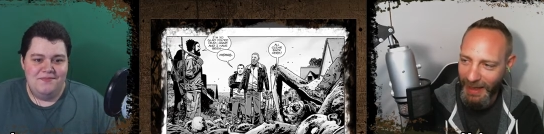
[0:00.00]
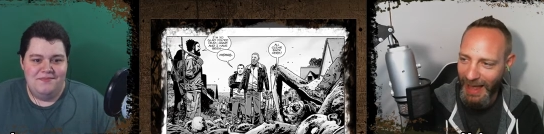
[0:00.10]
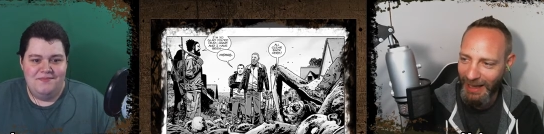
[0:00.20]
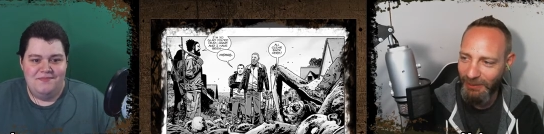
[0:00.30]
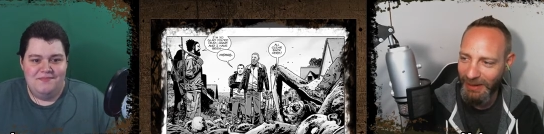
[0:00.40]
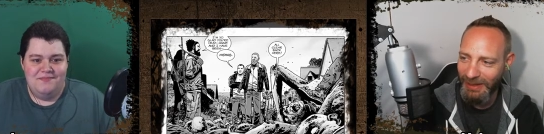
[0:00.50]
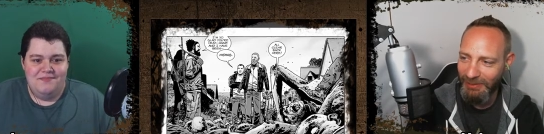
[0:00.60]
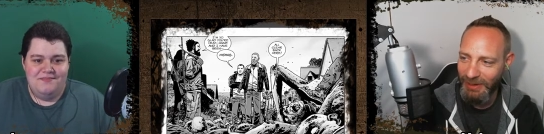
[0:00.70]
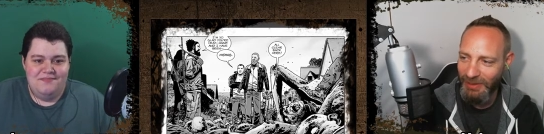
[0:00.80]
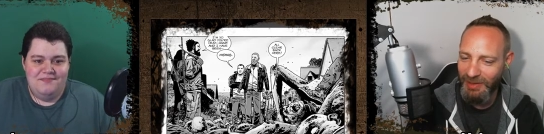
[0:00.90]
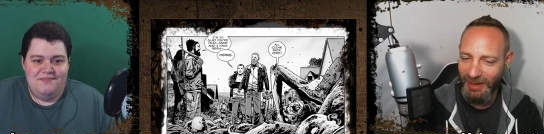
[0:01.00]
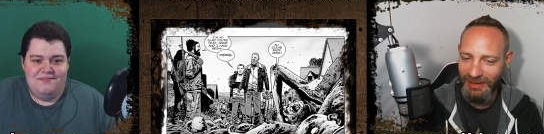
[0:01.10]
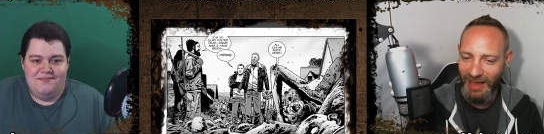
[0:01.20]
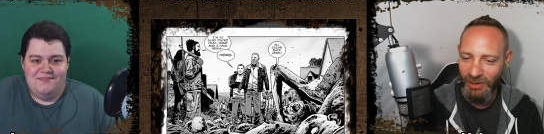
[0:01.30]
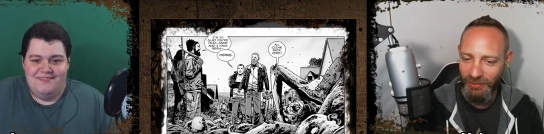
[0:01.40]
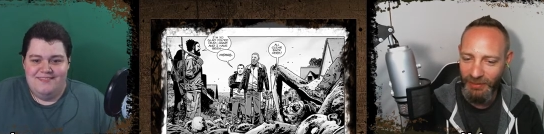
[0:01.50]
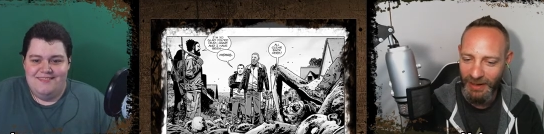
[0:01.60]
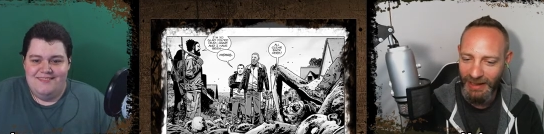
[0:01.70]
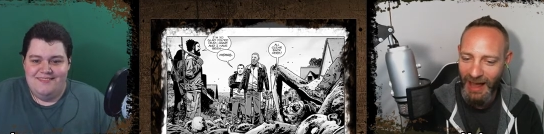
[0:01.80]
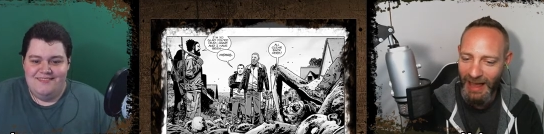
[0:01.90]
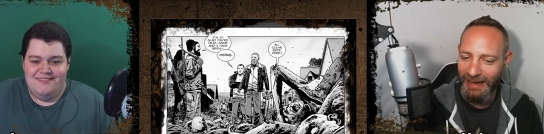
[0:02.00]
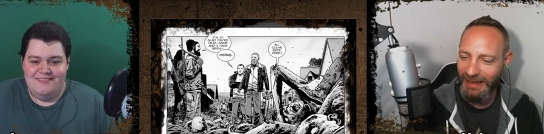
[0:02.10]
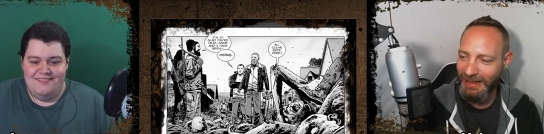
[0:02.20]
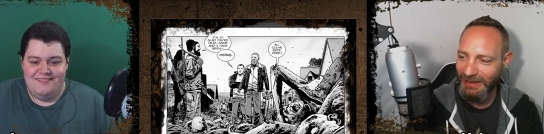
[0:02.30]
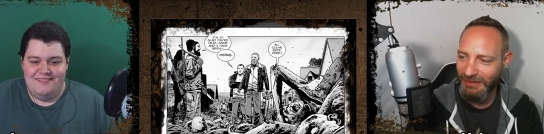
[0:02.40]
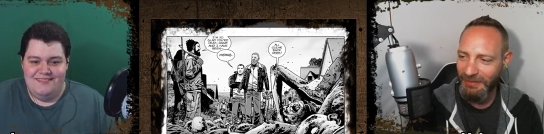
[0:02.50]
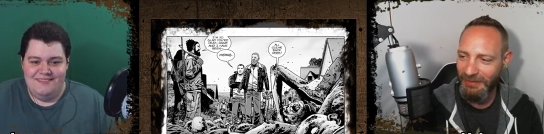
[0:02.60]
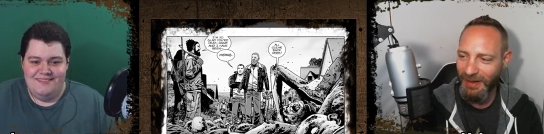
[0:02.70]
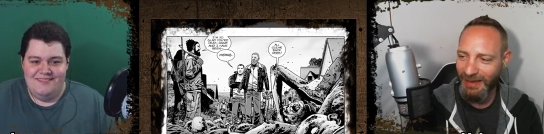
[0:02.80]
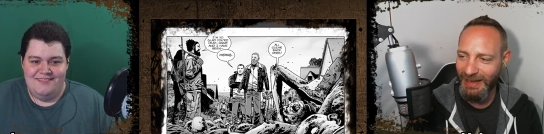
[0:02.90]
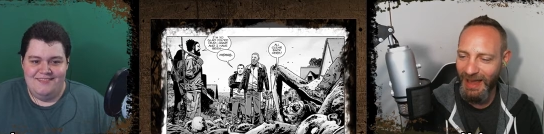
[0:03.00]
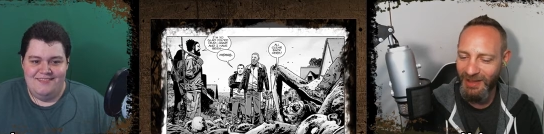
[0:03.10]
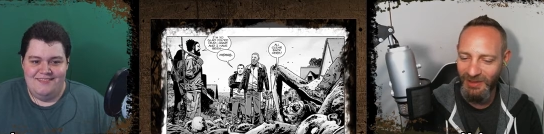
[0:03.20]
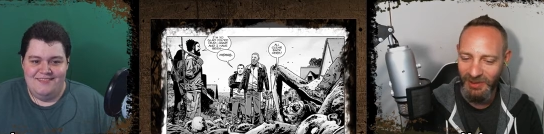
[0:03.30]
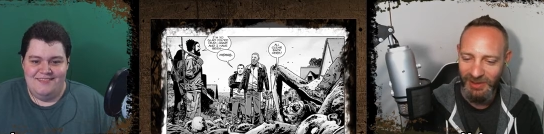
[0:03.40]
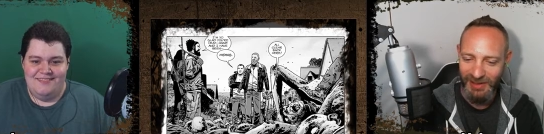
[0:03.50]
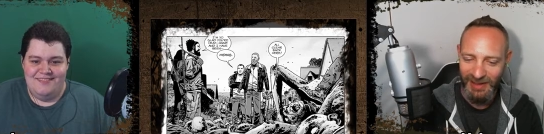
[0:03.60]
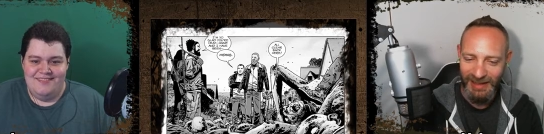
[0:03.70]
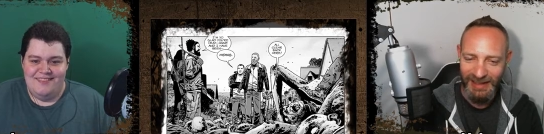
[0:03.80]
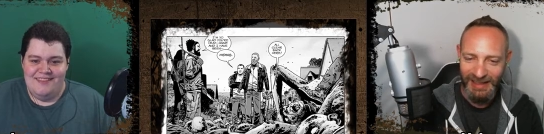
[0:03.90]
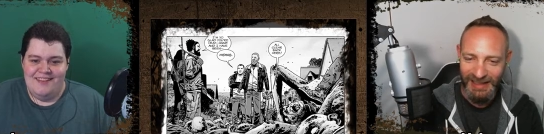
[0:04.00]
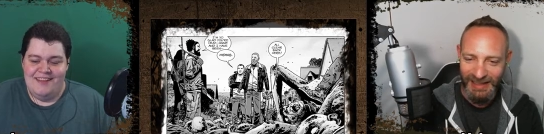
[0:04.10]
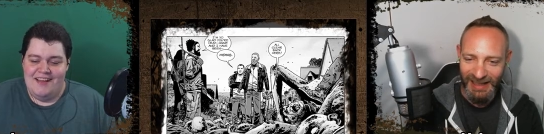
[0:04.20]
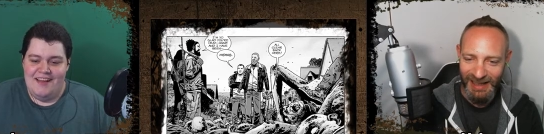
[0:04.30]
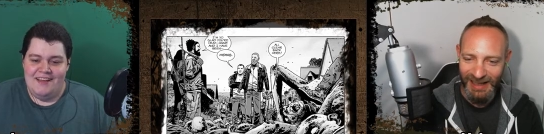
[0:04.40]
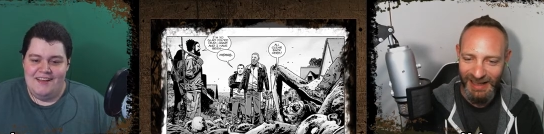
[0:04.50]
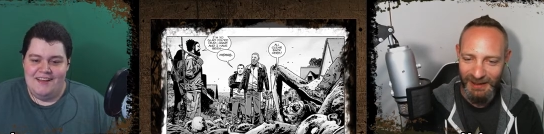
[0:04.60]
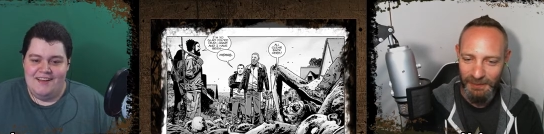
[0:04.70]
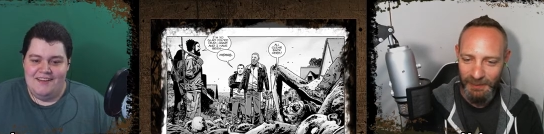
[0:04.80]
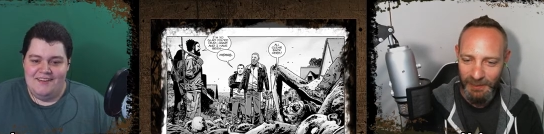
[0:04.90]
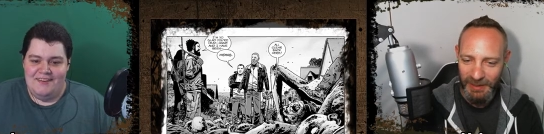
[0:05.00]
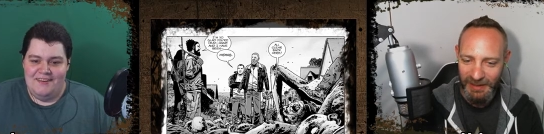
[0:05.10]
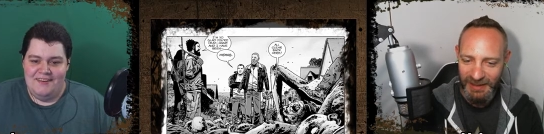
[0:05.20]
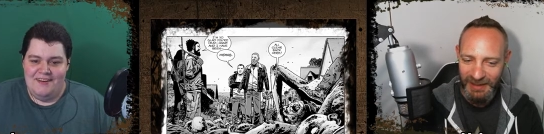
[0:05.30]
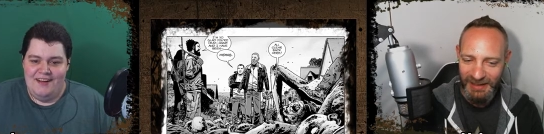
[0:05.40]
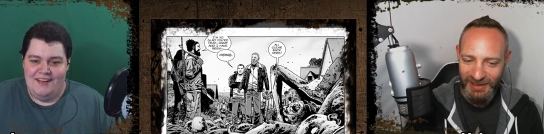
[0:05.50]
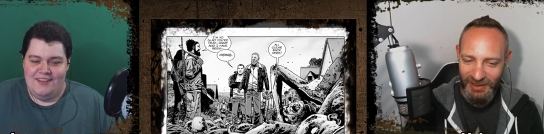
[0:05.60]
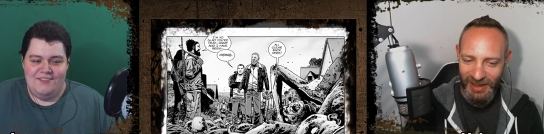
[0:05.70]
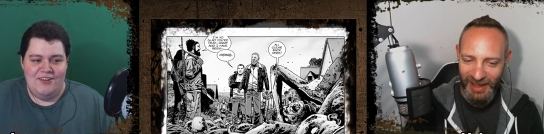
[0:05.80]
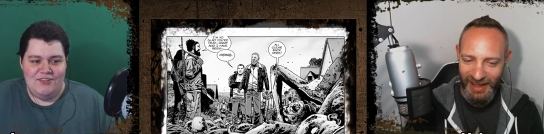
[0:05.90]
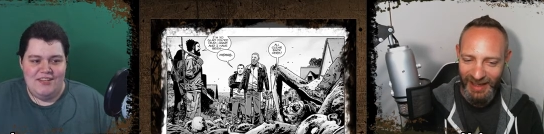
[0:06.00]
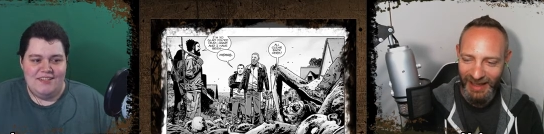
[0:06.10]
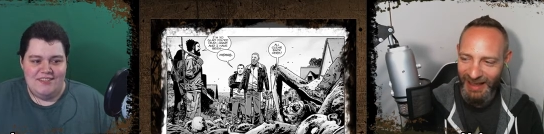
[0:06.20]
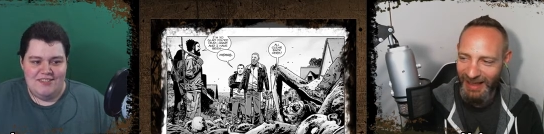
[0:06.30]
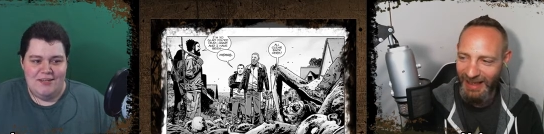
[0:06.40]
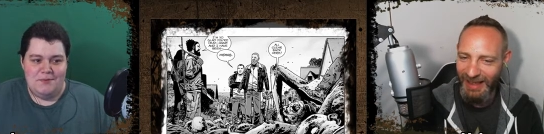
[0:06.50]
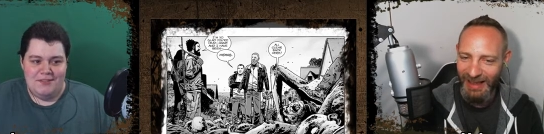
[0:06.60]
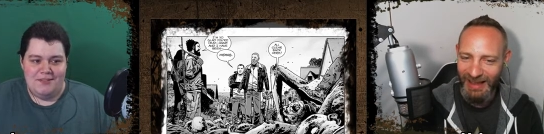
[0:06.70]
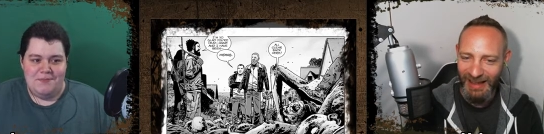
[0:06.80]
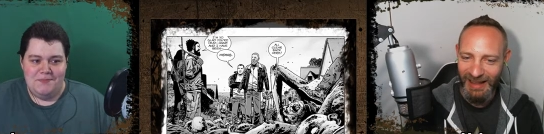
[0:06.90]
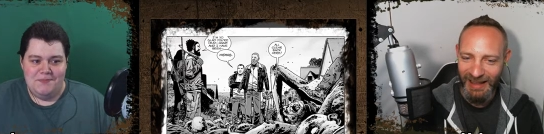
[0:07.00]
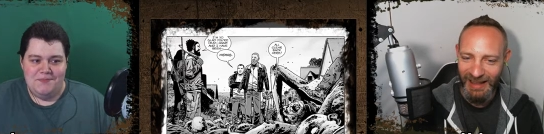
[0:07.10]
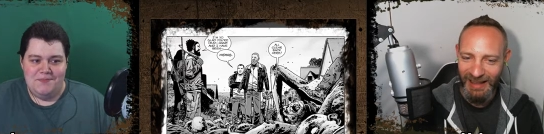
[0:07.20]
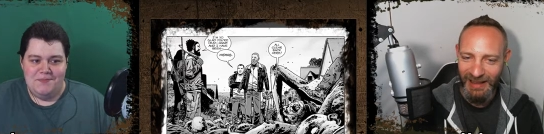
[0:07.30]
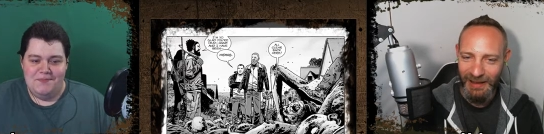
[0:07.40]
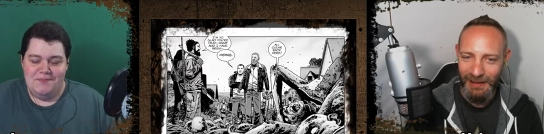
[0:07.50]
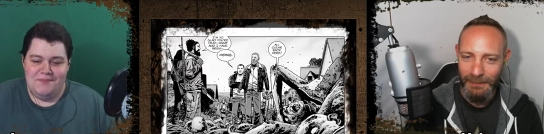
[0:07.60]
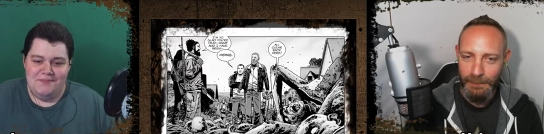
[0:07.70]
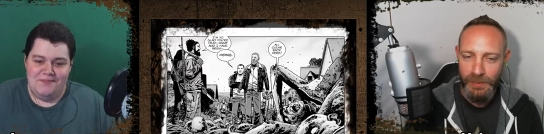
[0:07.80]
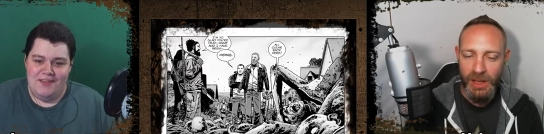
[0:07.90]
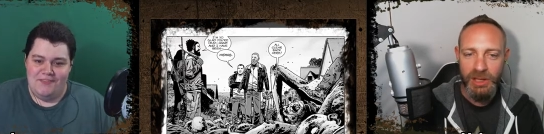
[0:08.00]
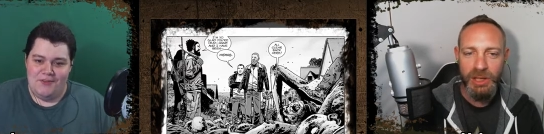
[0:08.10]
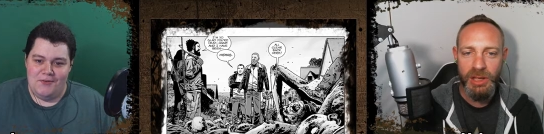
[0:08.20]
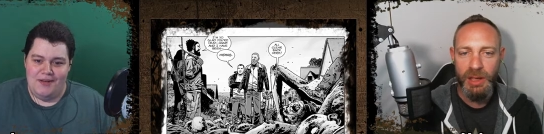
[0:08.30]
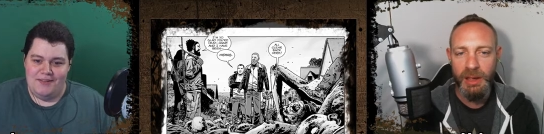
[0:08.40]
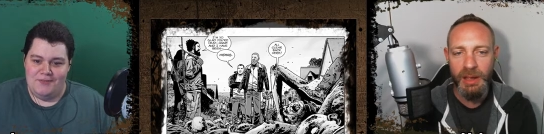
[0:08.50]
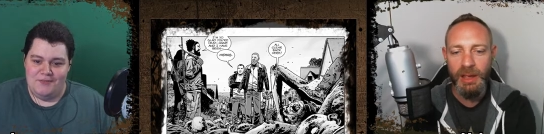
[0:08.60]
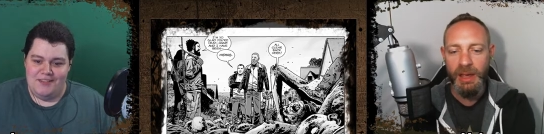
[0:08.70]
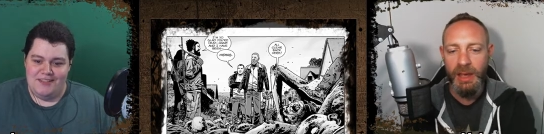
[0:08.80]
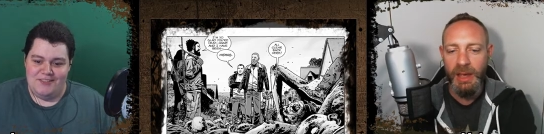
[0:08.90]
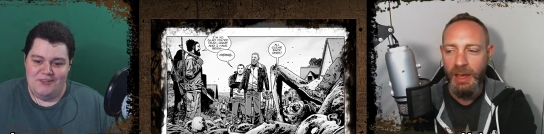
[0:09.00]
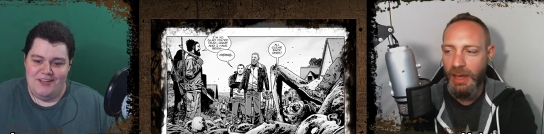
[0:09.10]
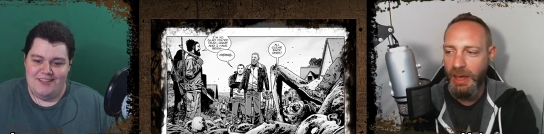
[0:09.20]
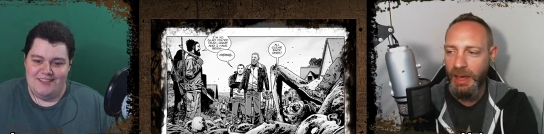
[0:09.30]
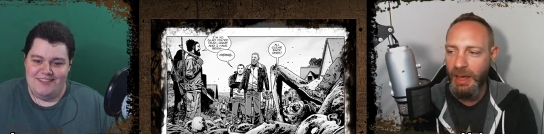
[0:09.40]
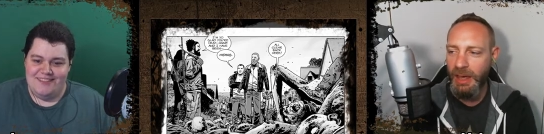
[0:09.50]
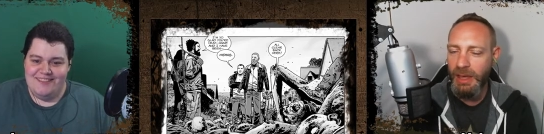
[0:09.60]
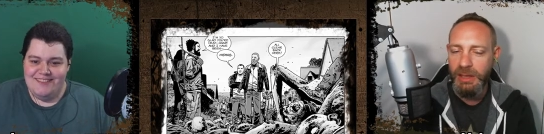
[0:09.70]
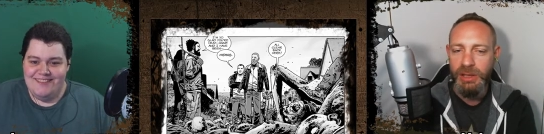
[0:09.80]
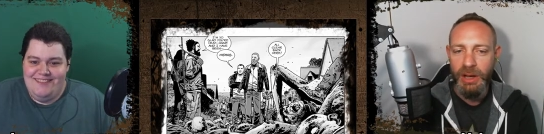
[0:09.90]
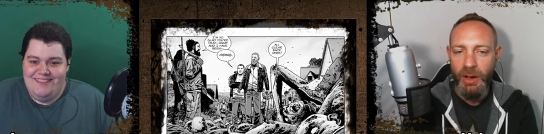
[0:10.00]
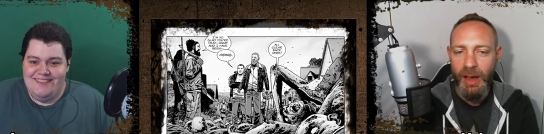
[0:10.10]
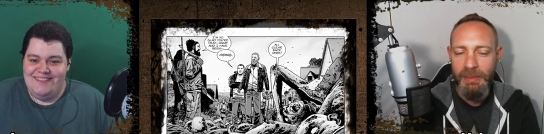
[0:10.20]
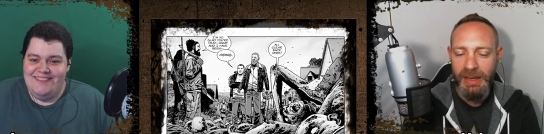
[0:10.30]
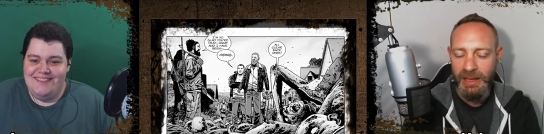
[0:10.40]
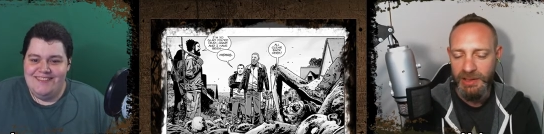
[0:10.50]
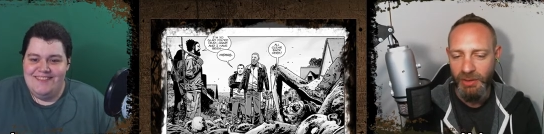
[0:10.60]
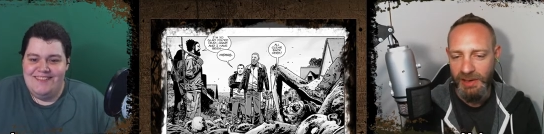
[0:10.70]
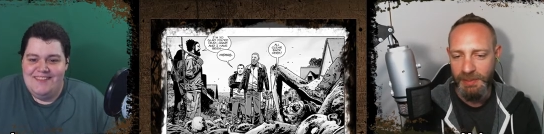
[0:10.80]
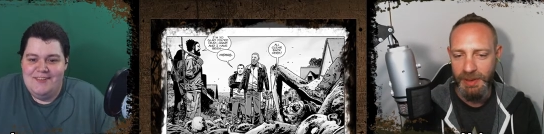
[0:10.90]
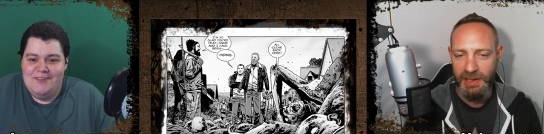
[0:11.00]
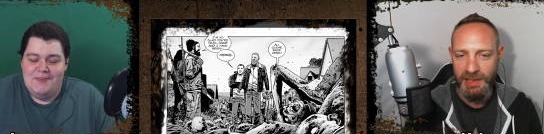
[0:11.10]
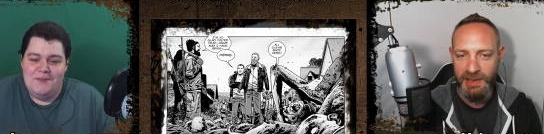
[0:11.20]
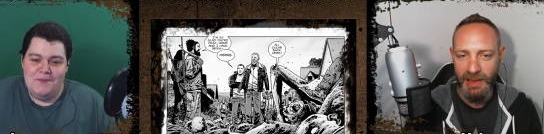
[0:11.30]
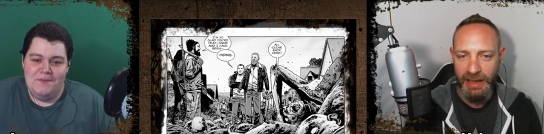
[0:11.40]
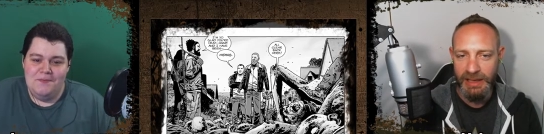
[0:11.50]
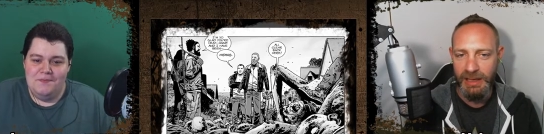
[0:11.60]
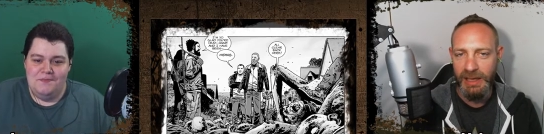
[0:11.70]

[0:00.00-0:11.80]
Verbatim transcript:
Speaker 1: back. We we he's like, "Nah, you were fucking hiding, you fucking assholes." Um, so, I love yeah. how
Speaker 2: Negan's stepping up, even though I don't think it's gonna last long.
Speaker 1: You know, I mean, it's crazy because he's like,